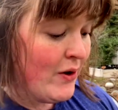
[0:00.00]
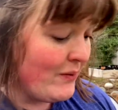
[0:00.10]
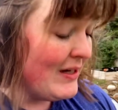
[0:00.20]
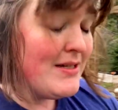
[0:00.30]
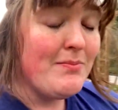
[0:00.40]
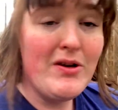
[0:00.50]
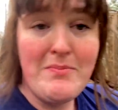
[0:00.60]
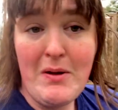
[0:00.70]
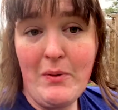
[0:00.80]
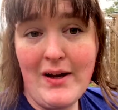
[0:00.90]
we get some pretty
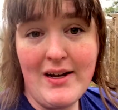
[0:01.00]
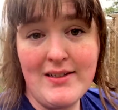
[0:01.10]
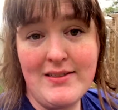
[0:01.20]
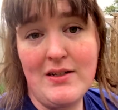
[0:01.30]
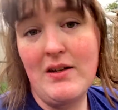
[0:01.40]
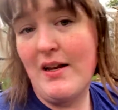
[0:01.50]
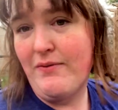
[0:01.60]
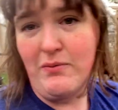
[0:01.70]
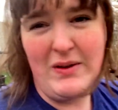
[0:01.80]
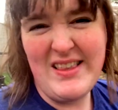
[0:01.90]
big wind gusts and if
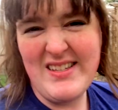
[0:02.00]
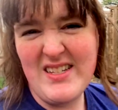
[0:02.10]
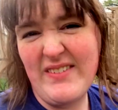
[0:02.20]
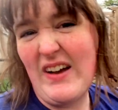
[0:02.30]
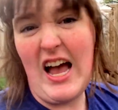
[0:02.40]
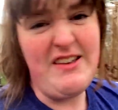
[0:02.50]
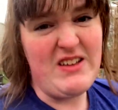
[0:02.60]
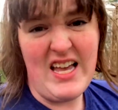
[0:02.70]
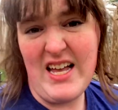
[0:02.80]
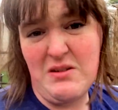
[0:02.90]
with this stuff I
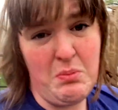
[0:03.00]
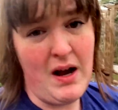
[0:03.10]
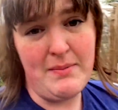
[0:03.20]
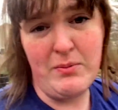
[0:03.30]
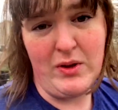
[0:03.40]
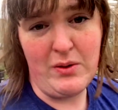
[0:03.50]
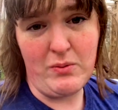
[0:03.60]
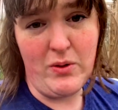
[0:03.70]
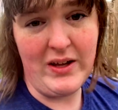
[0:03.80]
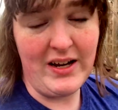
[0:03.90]
haven't had a problem with it rolling